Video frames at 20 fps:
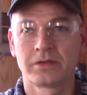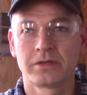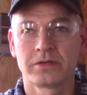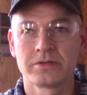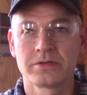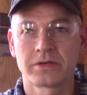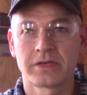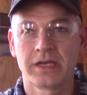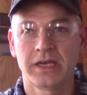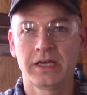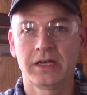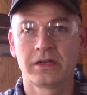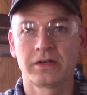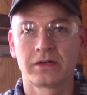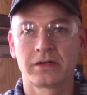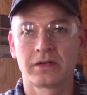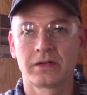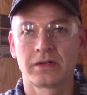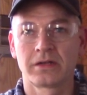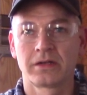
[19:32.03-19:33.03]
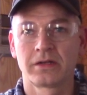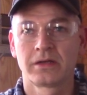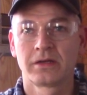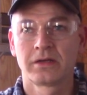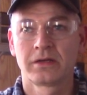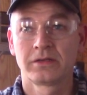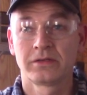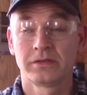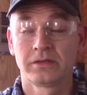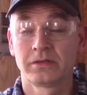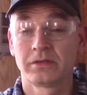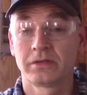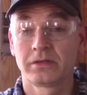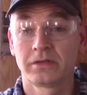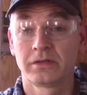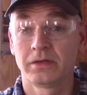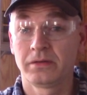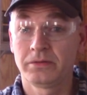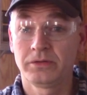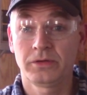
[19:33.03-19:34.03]
You
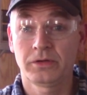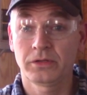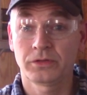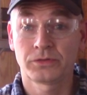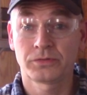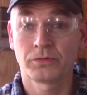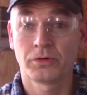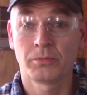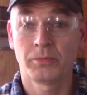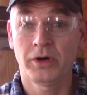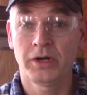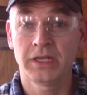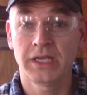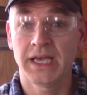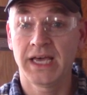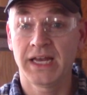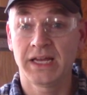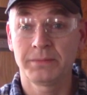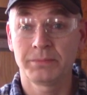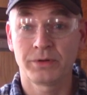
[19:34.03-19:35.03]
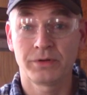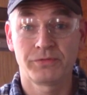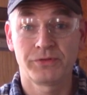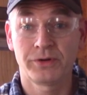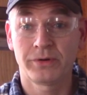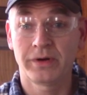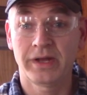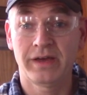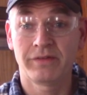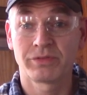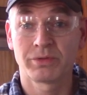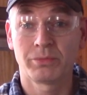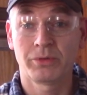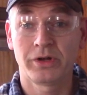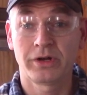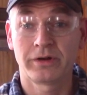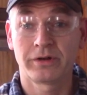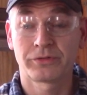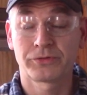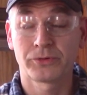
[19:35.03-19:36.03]
could throw money at it, but if you don't have the
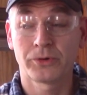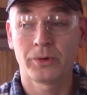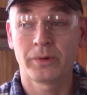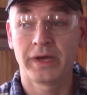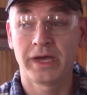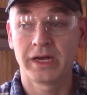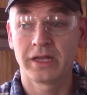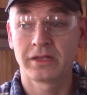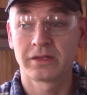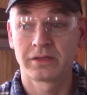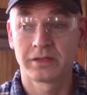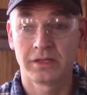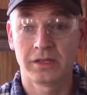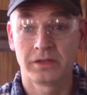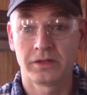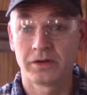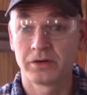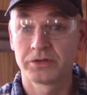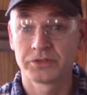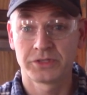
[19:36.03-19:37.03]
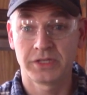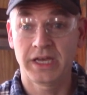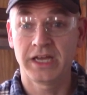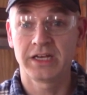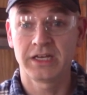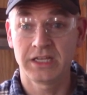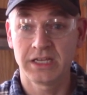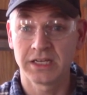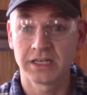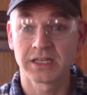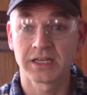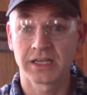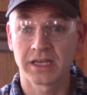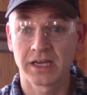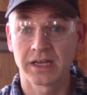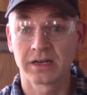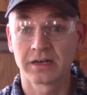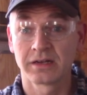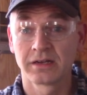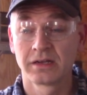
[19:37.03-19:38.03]
money to throw at it, then there's that need
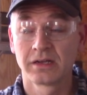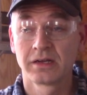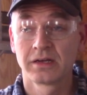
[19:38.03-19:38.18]
again.